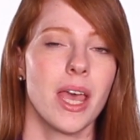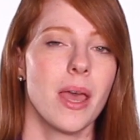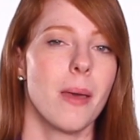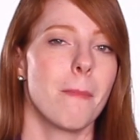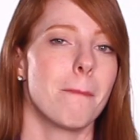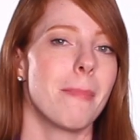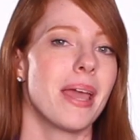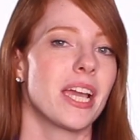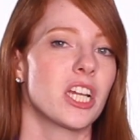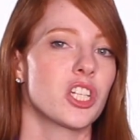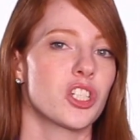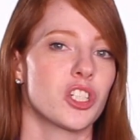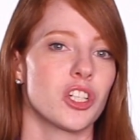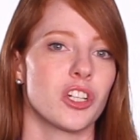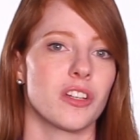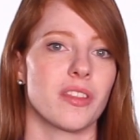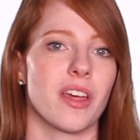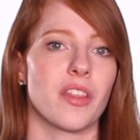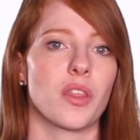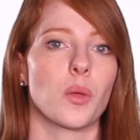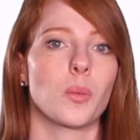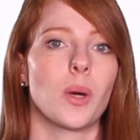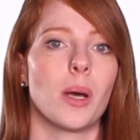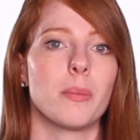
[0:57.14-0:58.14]
Make sure
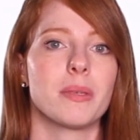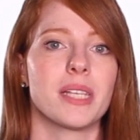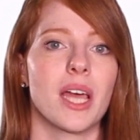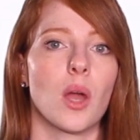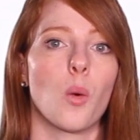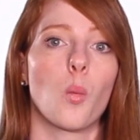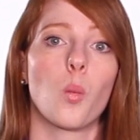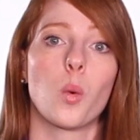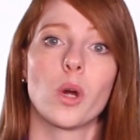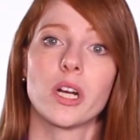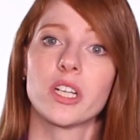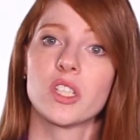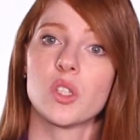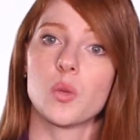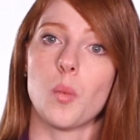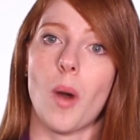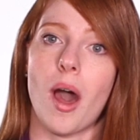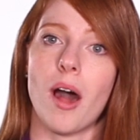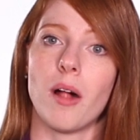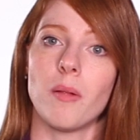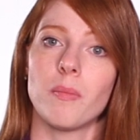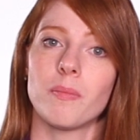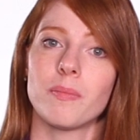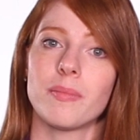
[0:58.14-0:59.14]
that the website works
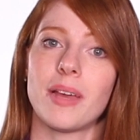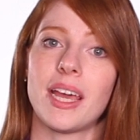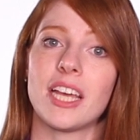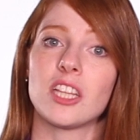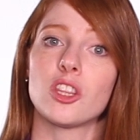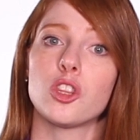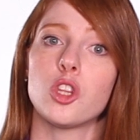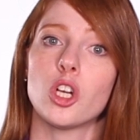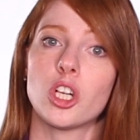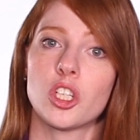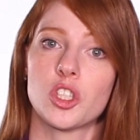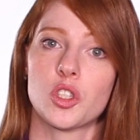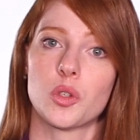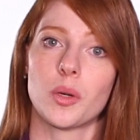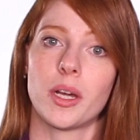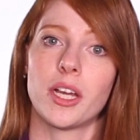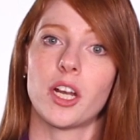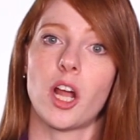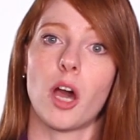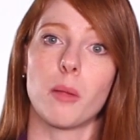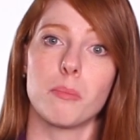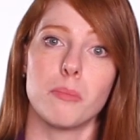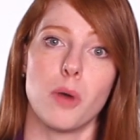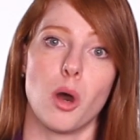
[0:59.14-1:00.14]
well and looks great
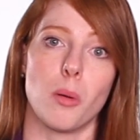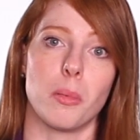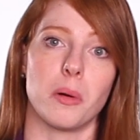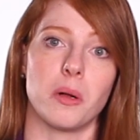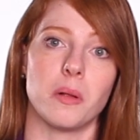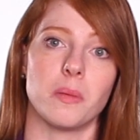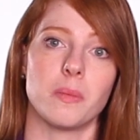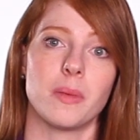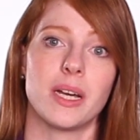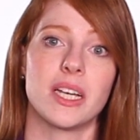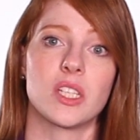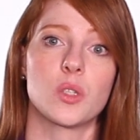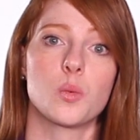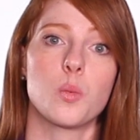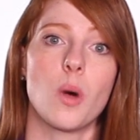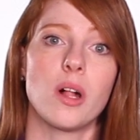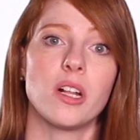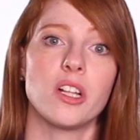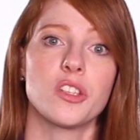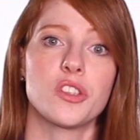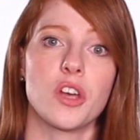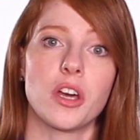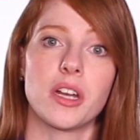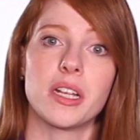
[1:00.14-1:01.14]
on mobile as well
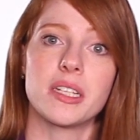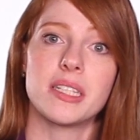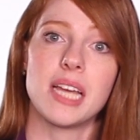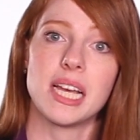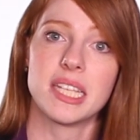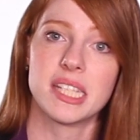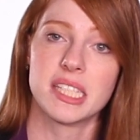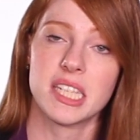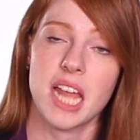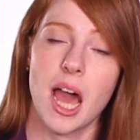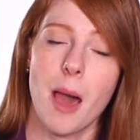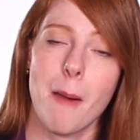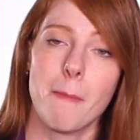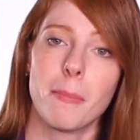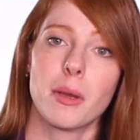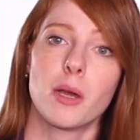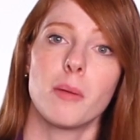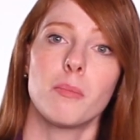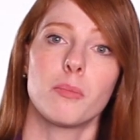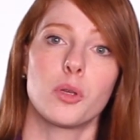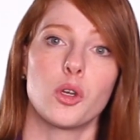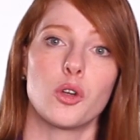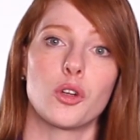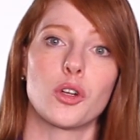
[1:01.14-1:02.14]
as on a desktop
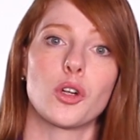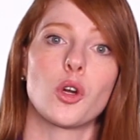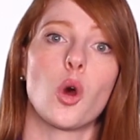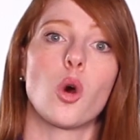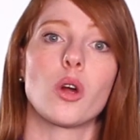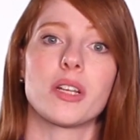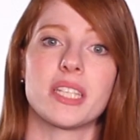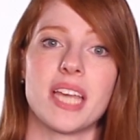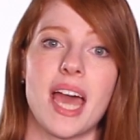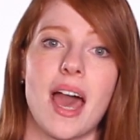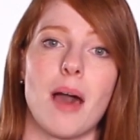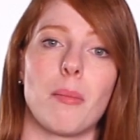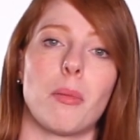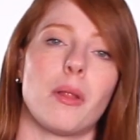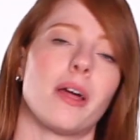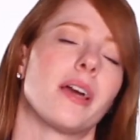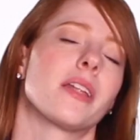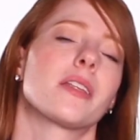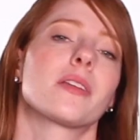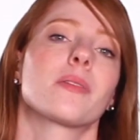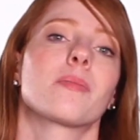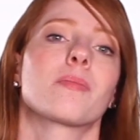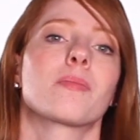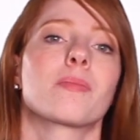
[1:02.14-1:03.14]
computer or
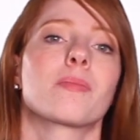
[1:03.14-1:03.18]
tablet.